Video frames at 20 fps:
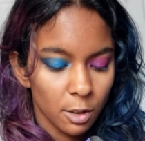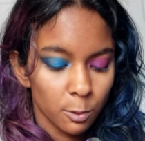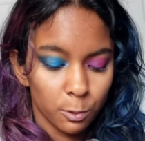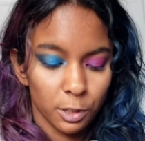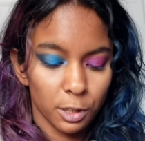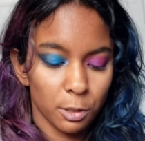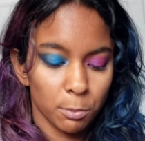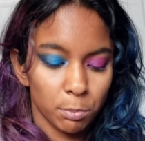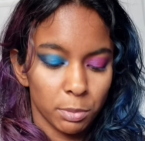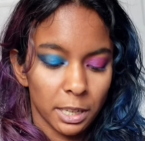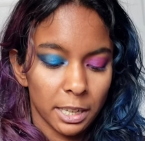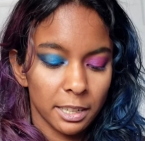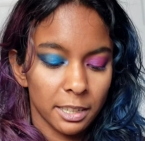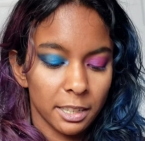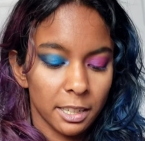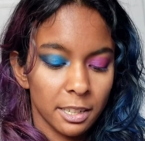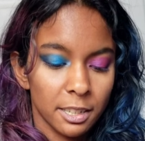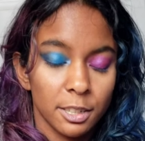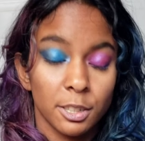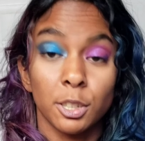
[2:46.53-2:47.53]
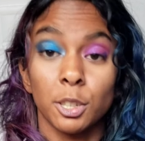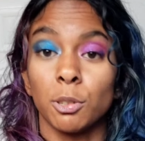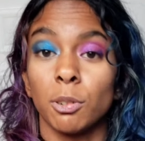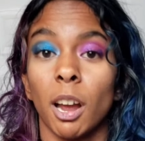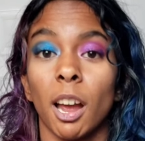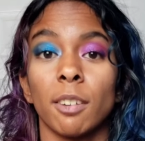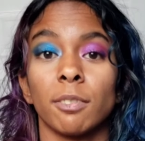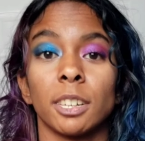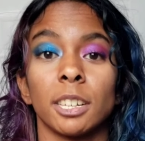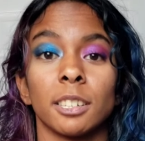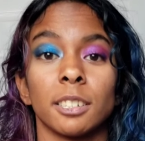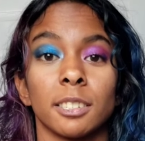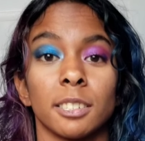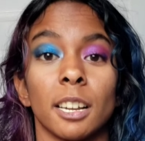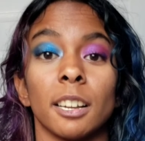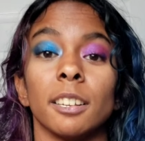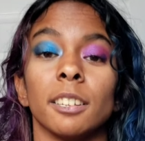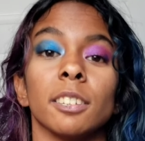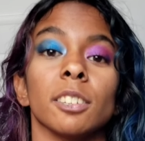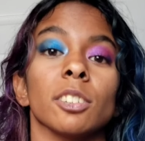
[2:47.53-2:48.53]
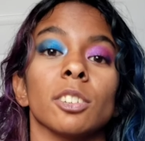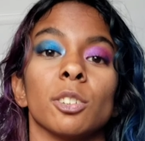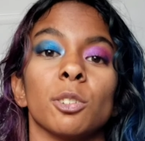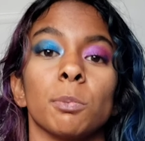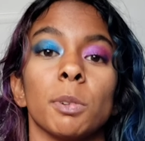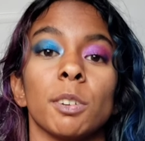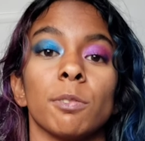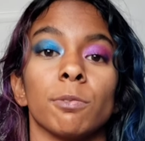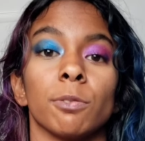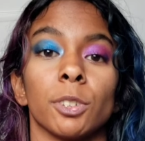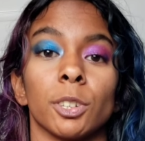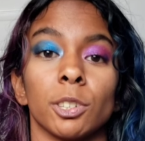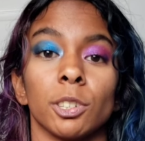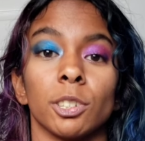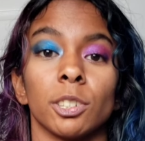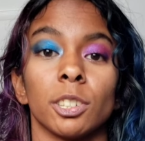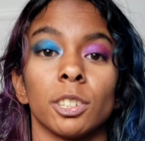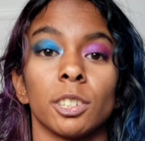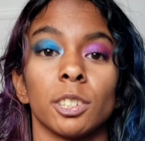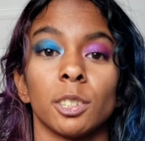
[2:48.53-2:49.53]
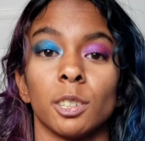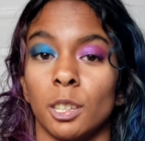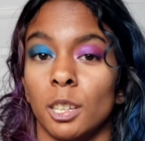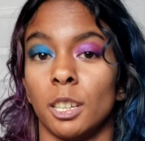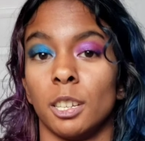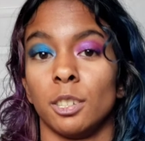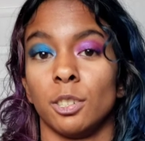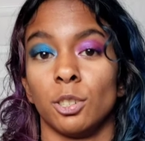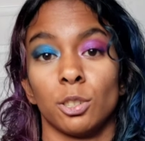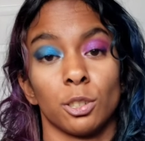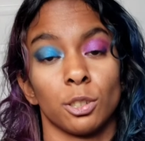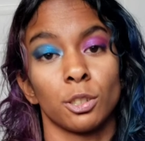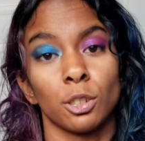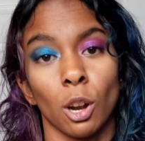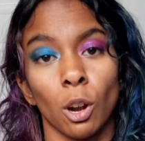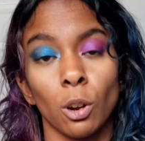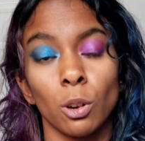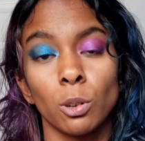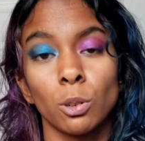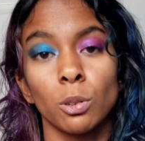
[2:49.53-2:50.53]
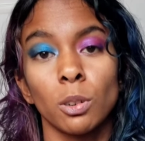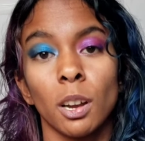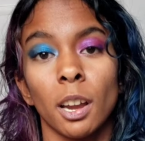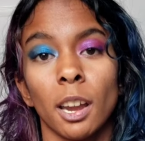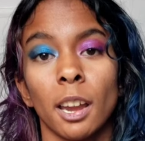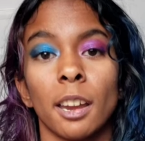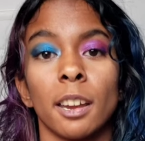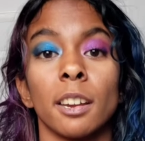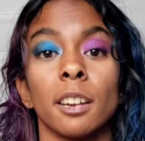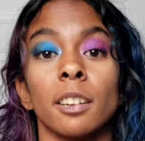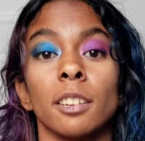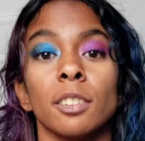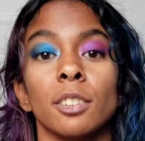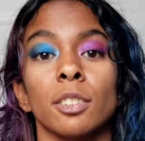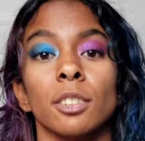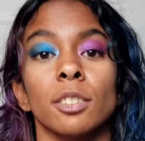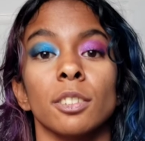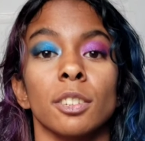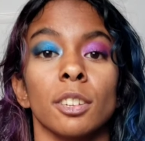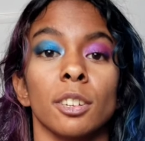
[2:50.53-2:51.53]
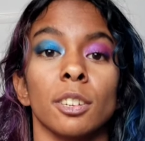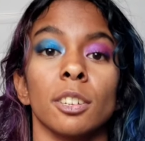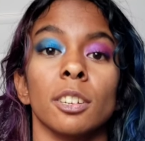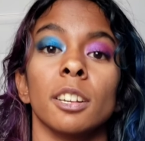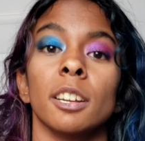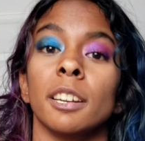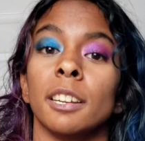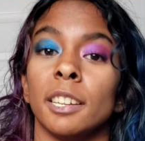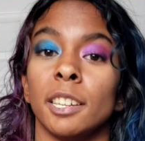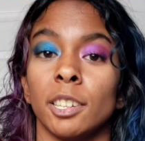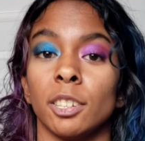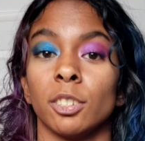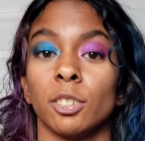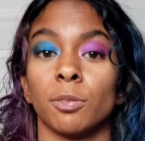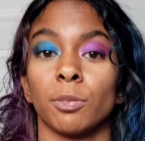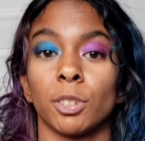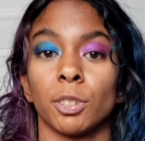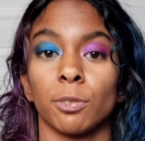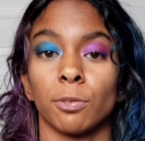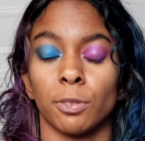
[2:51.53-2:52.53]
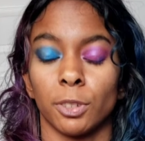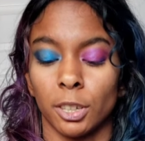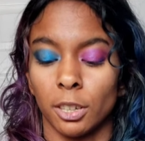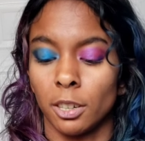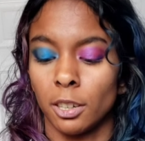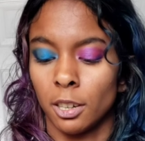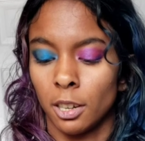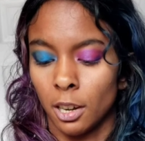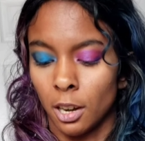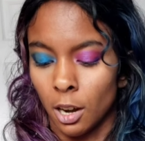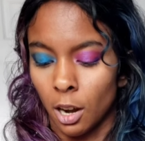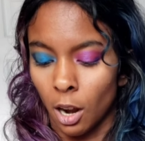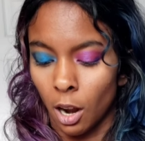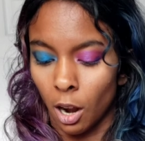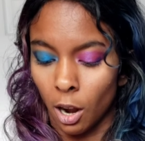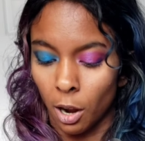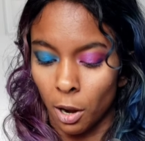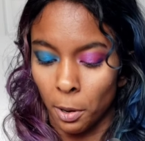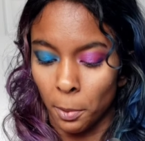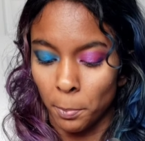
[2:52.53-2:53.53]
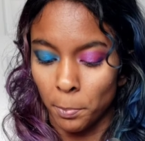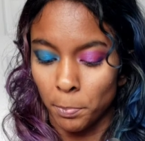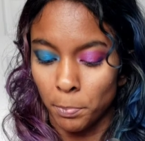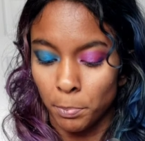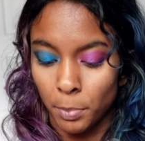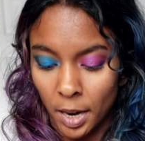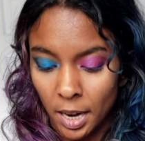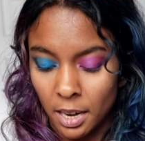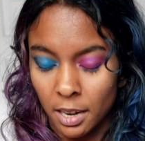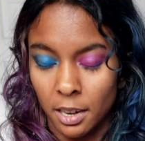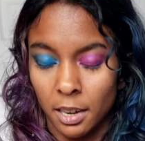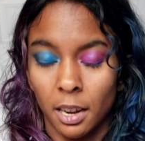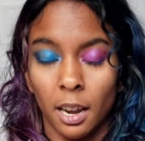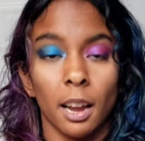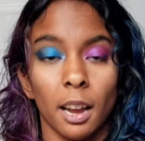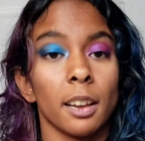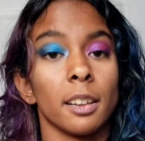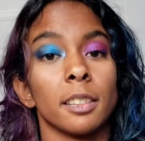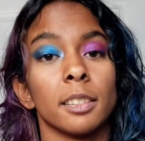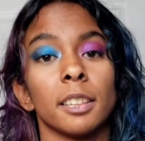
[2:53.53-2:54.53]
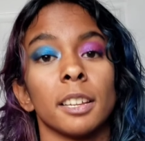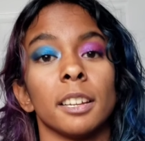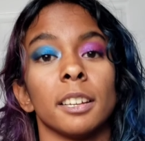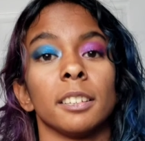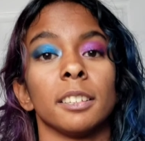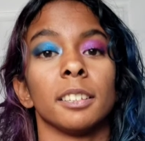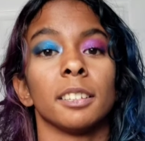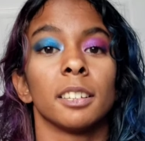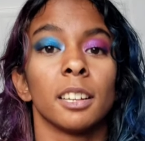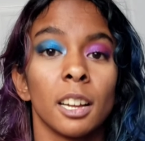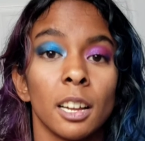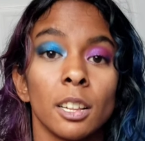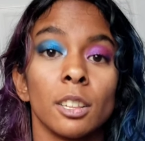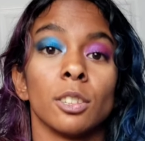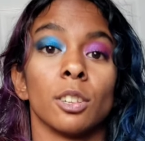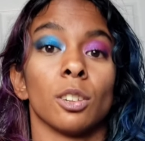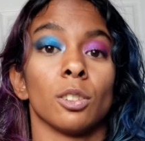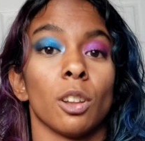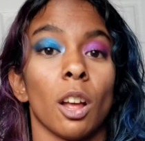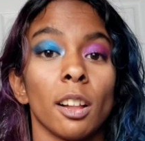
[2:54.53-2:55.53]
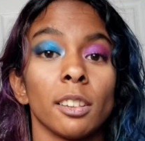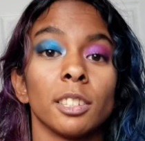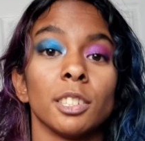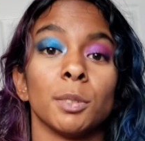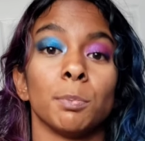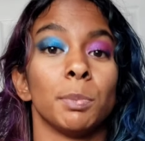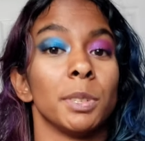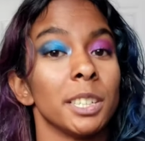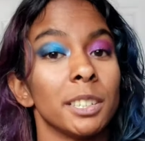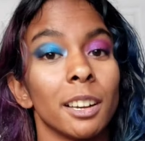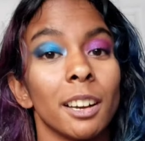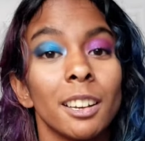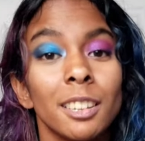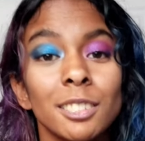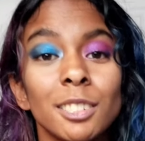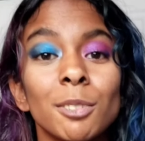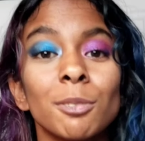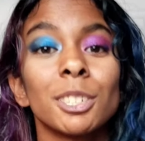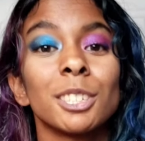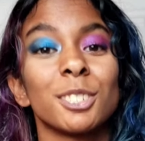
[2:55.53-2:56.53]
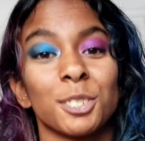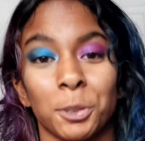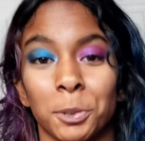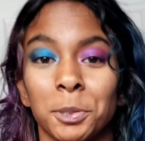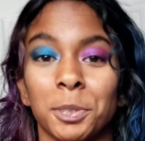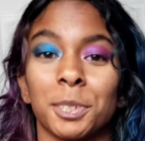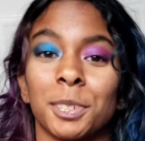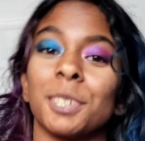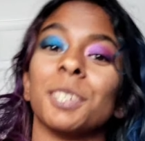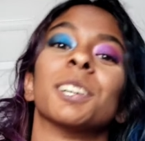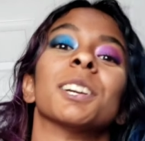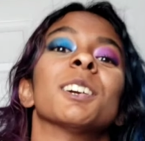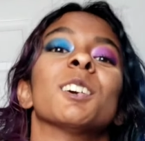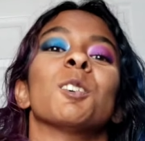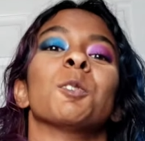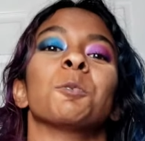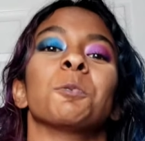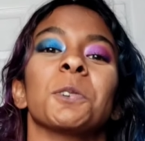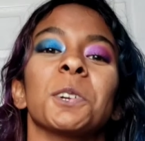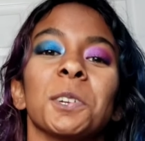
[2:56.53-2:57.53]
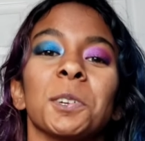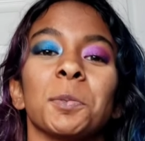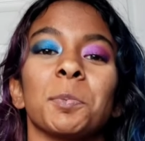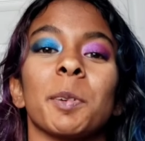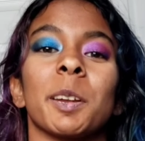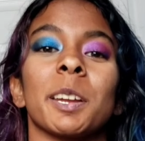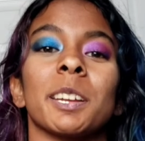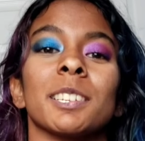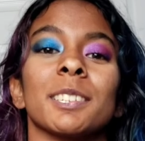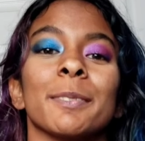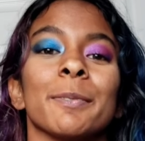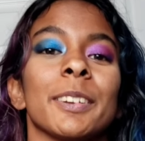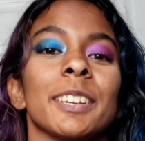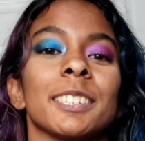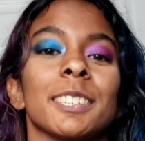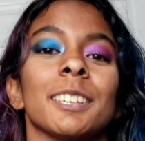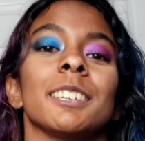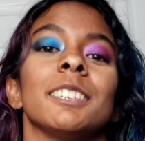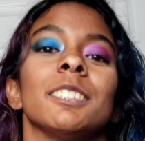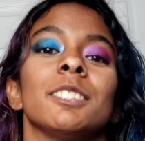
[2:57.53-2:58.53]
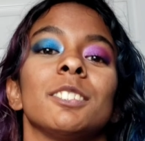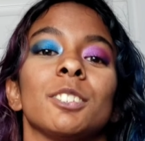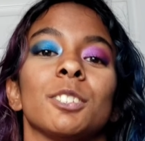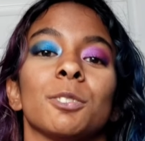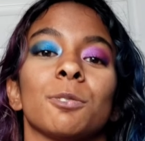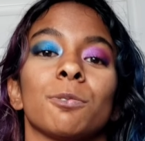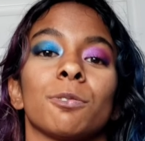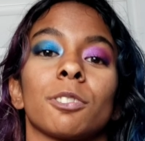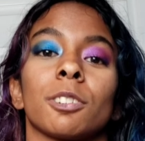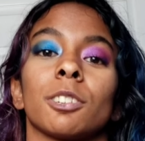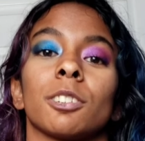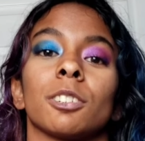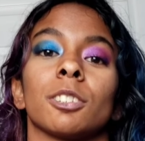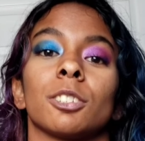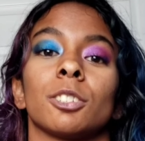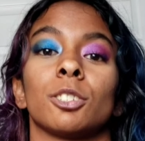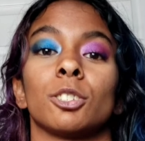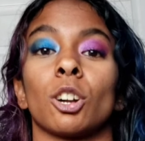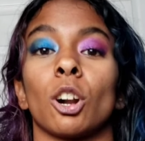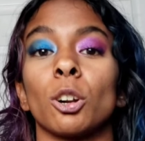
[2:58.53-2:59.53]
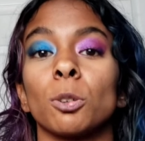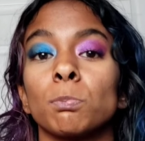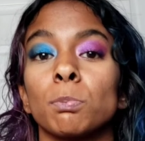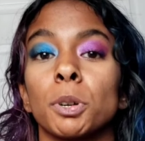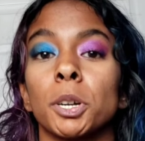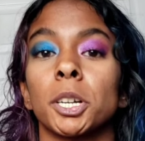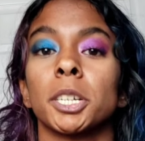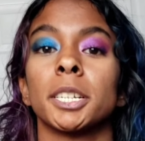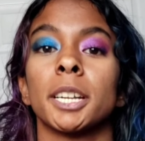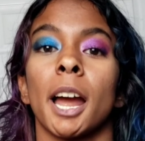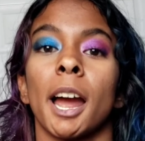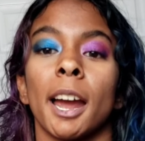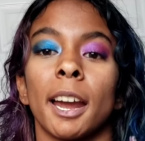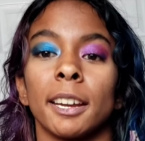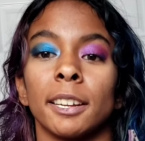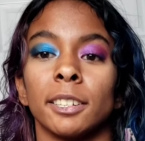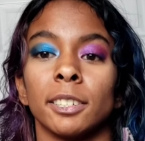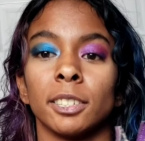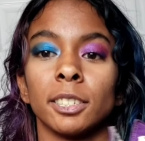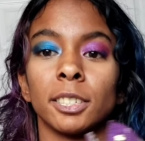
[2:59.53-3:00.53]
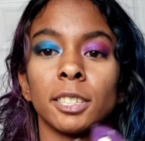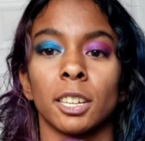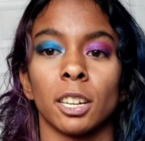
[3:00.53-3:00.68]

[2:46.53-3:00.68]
For the Bladies, you have it extending a little bit further than your toe and the heel of your foot. But I think the Lollies, because of its shorter wheelbase, makes it easier for sharper, tighter